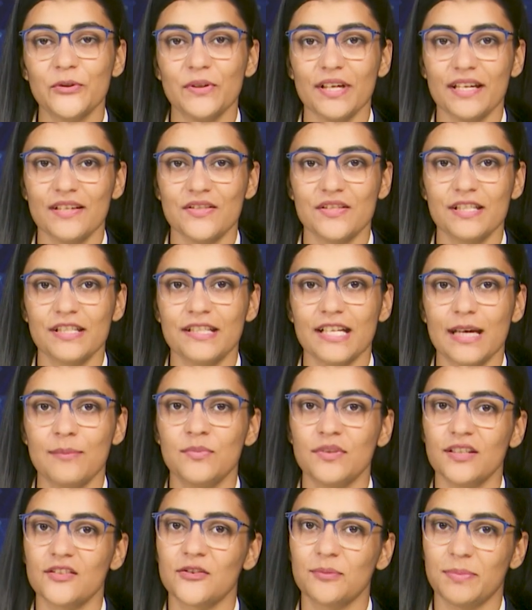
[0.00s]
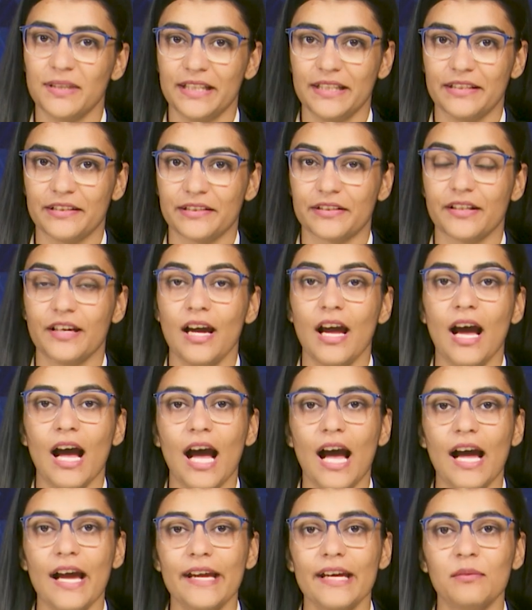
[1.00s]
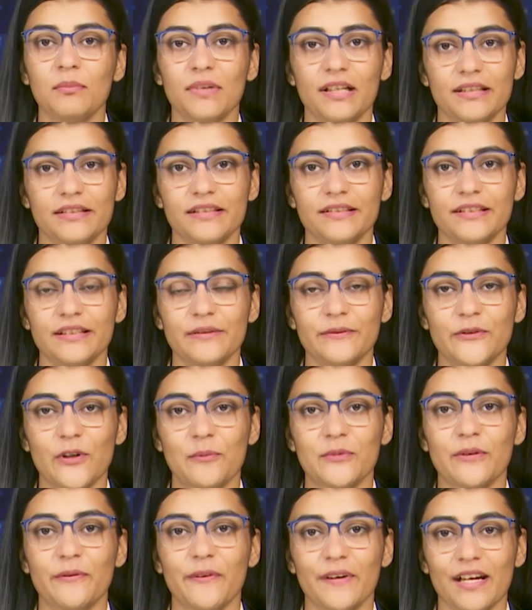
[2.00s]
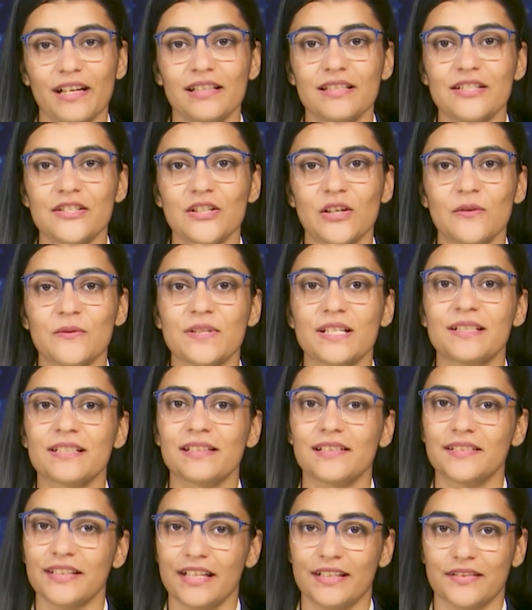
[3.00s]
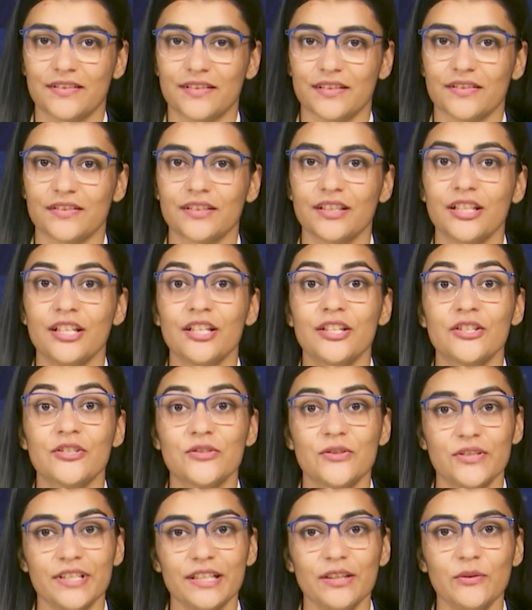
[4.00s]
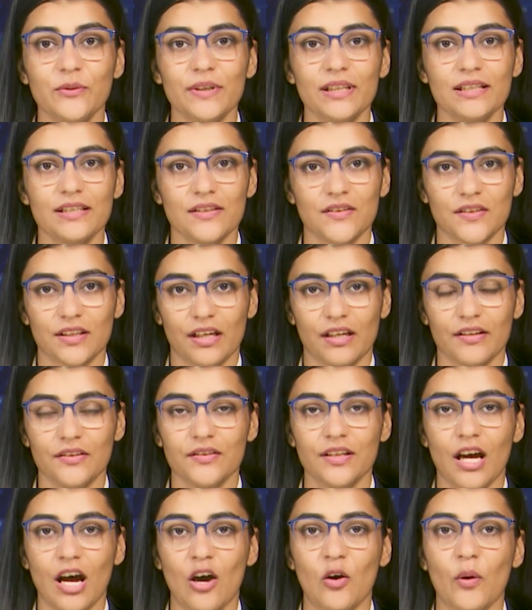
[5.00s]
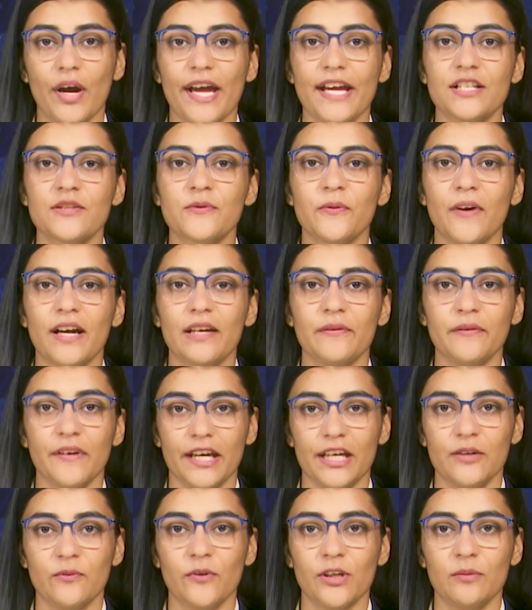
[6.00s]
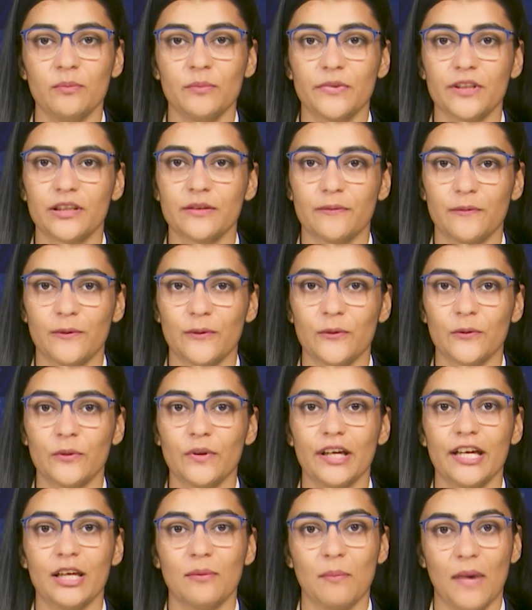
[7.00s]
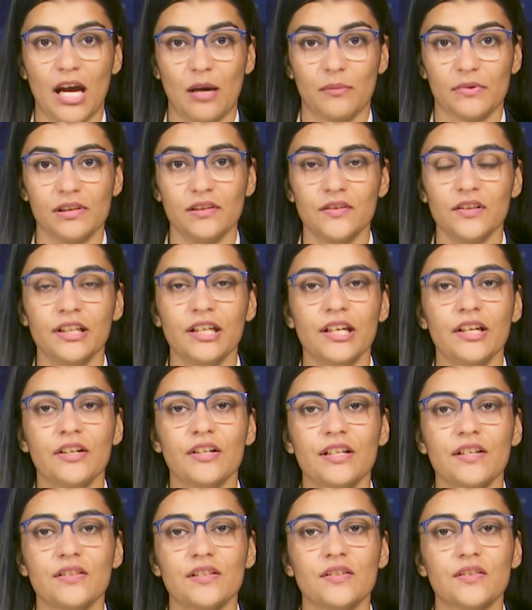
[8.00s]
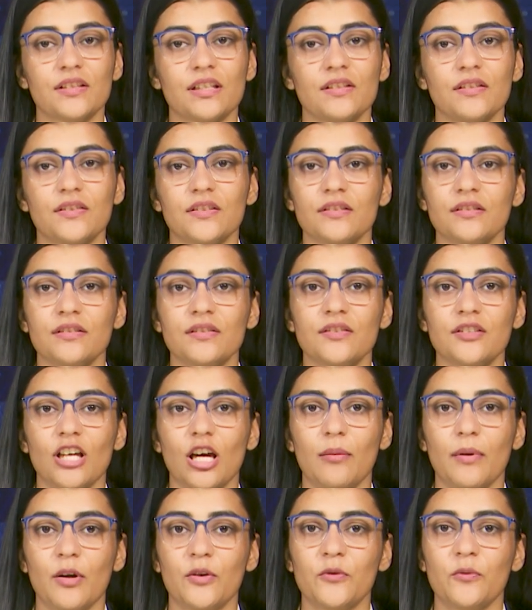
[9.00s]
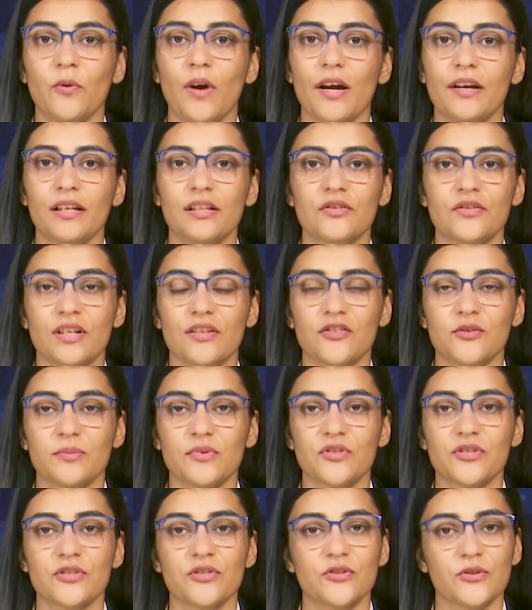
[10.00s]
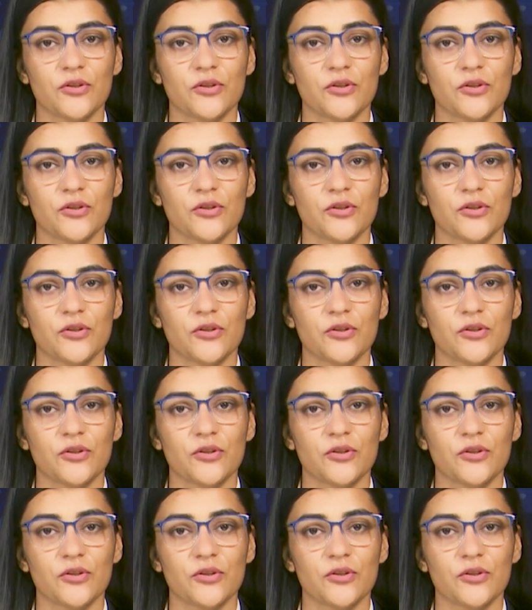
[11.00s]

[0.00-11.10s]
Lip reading: SDT Times Explainer. I am Aditi from the Faculty of Dental Sciences. Today we'll discuss how H5N1 bird flu in mammals raises concerns about viral transmission to